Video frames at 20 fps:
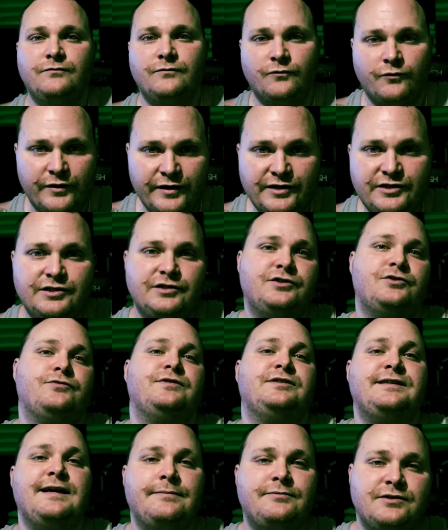regions
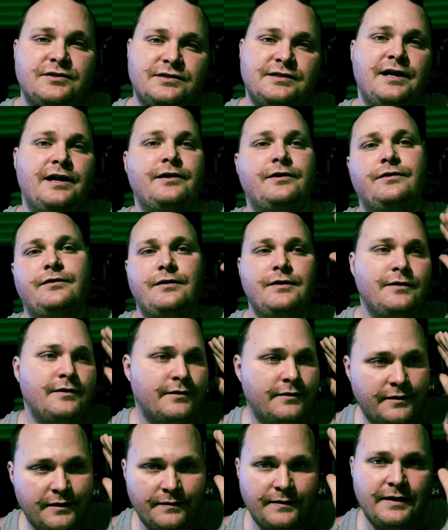reception center,
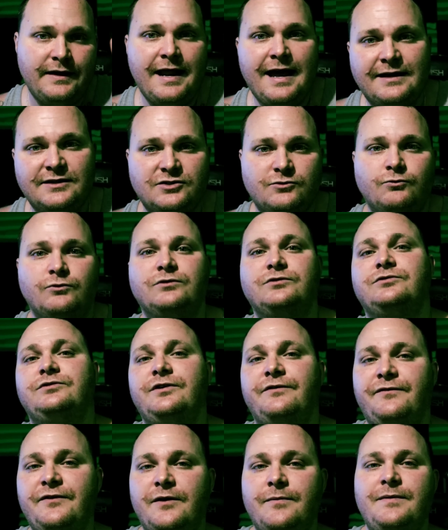then the next one,
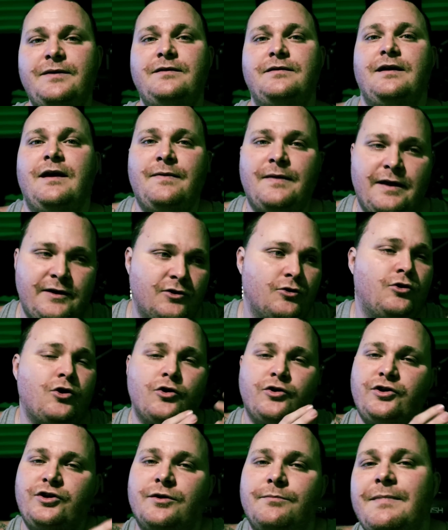you feel me? And then you'll
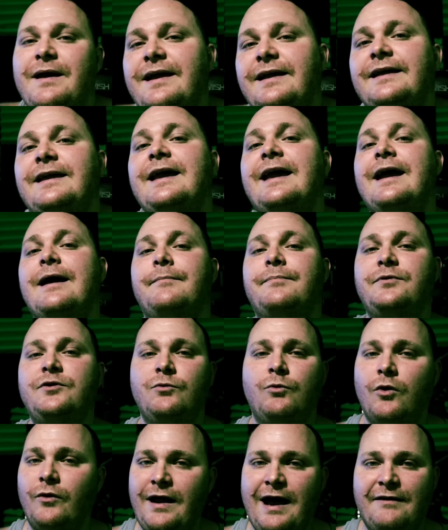go to your main camp.
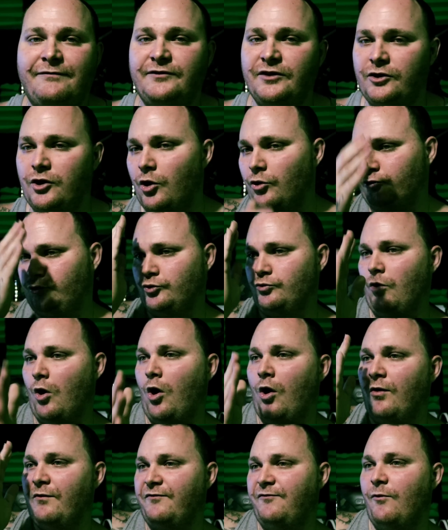You won't have to go through
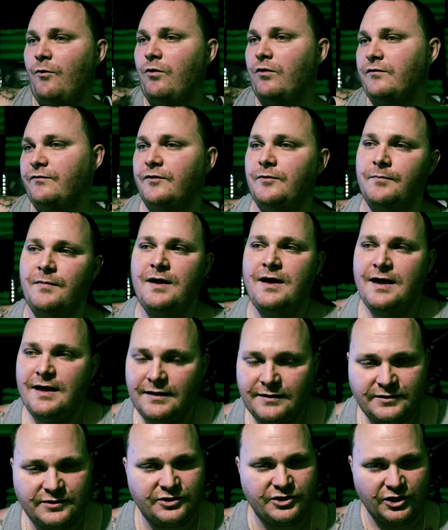all four of them
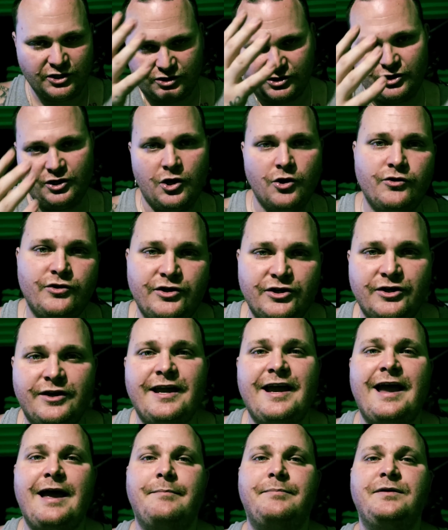just to go to your
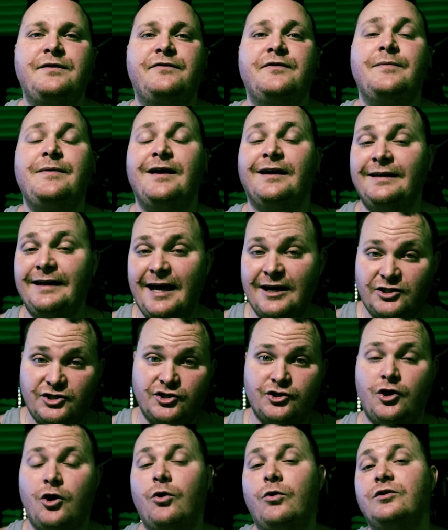camp, you feel me? Unless
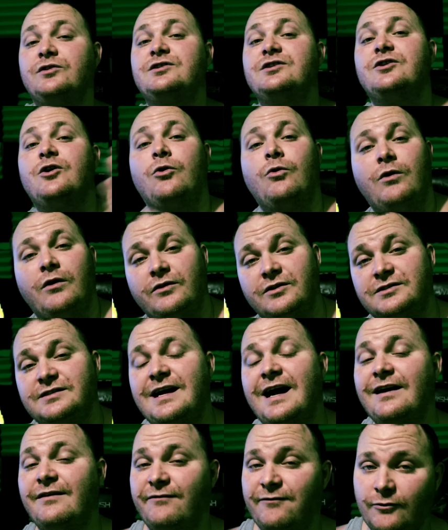you're going to the whole other
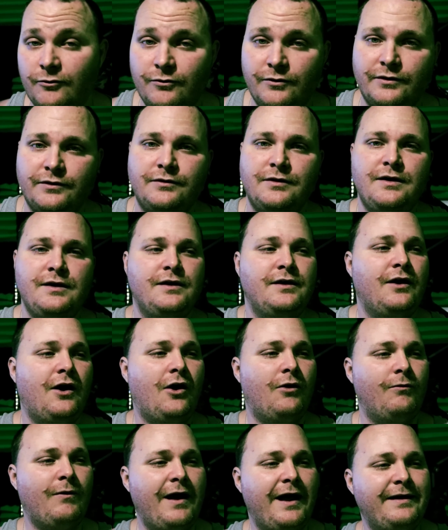side of Florida,
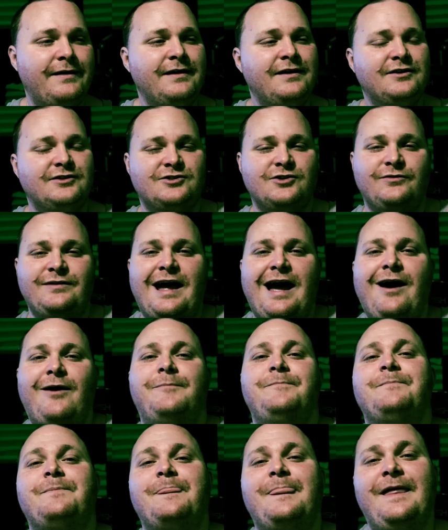all right? So
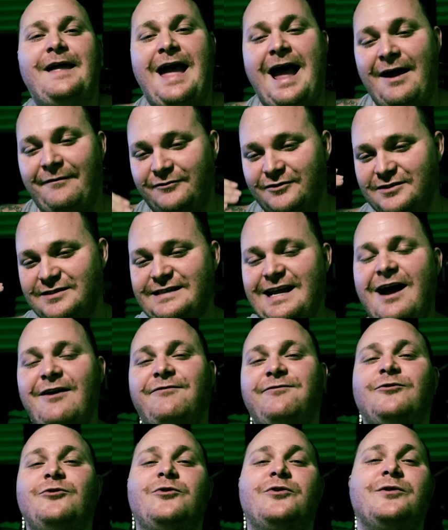now, after
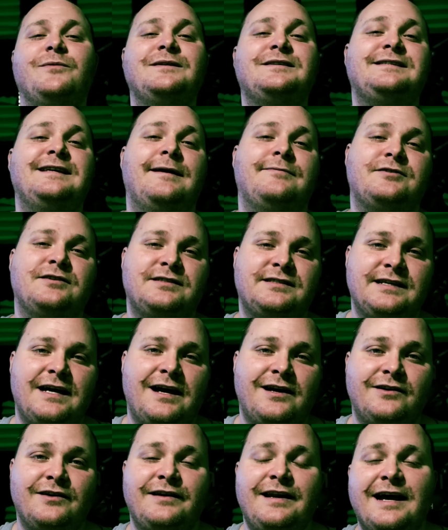South Florida Reception
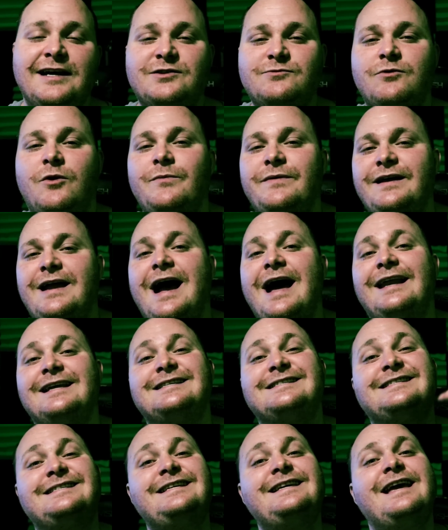Center, the next one we got
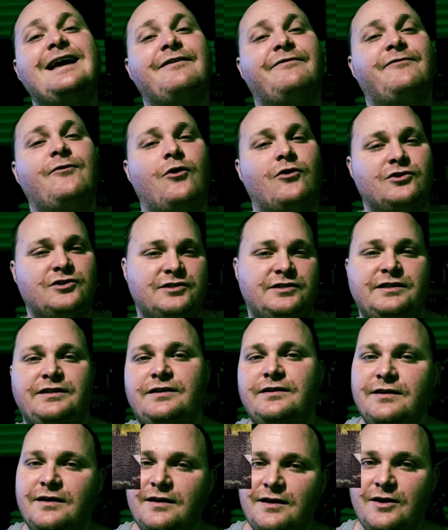is
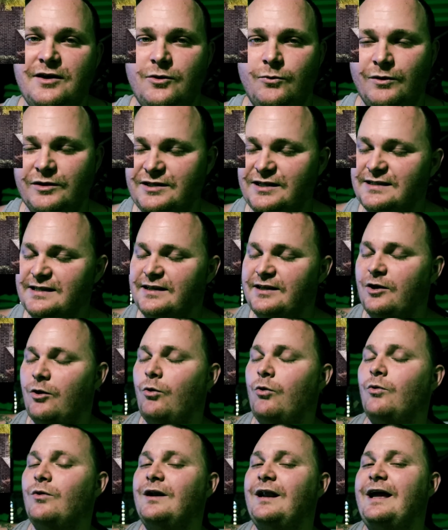CFRC, which is in the
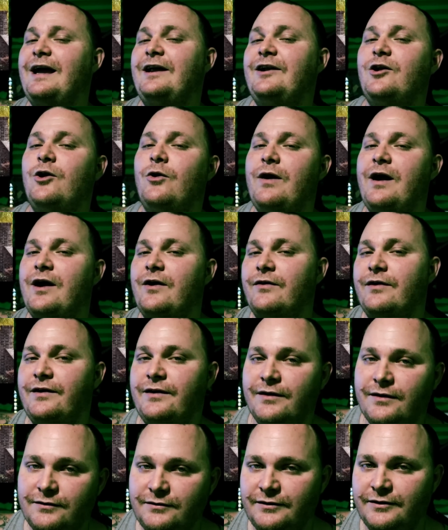Orlando
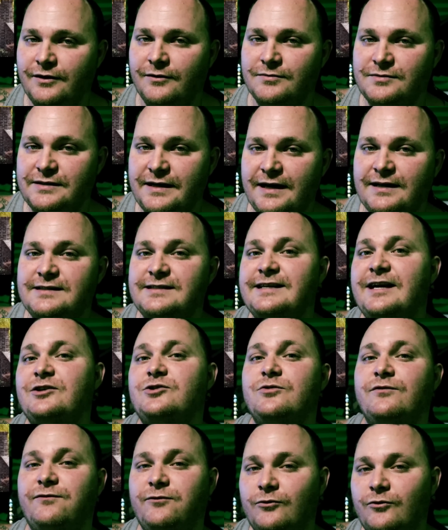area, you know what I'm saying?
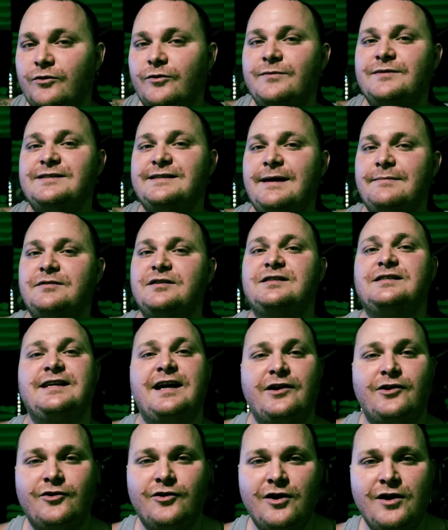Central Florida Reception
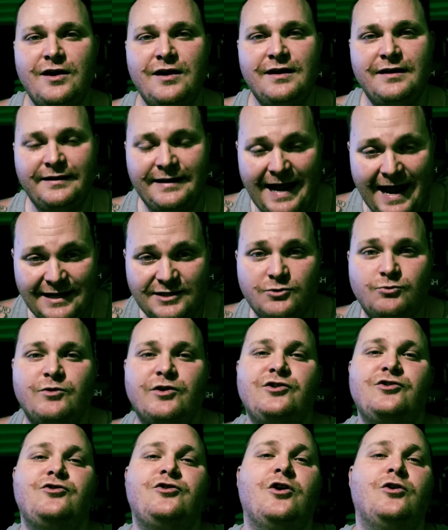Center. That's
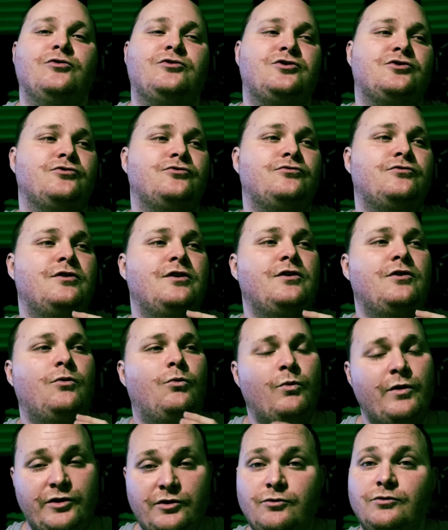where you go to
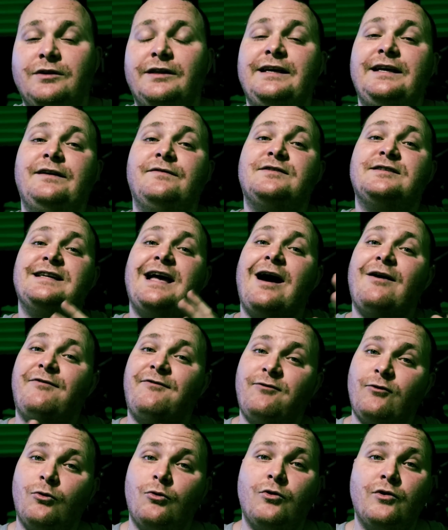when you leave South
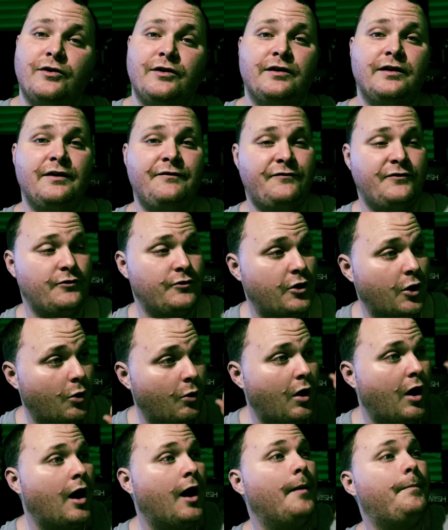Florida, if you
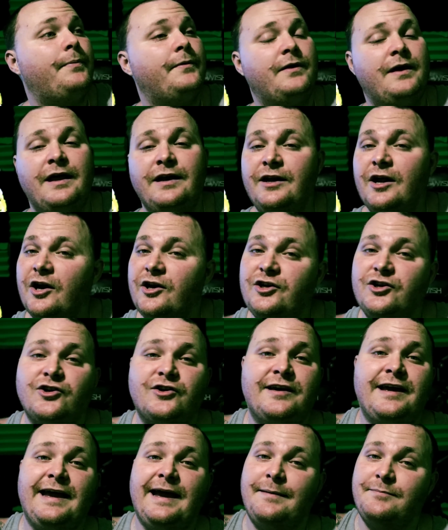go up and none of your
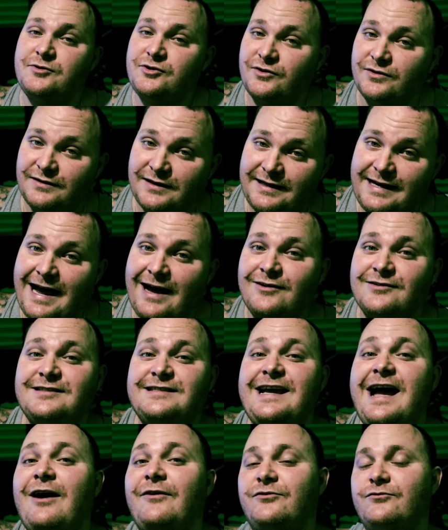camps are in the down
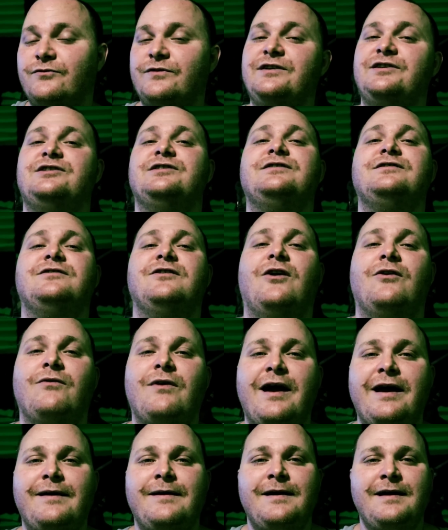south region, all
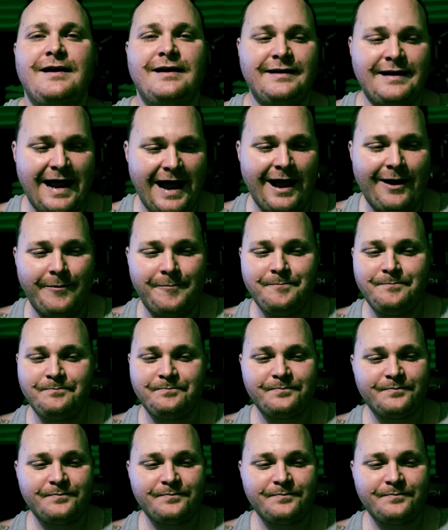right? Now,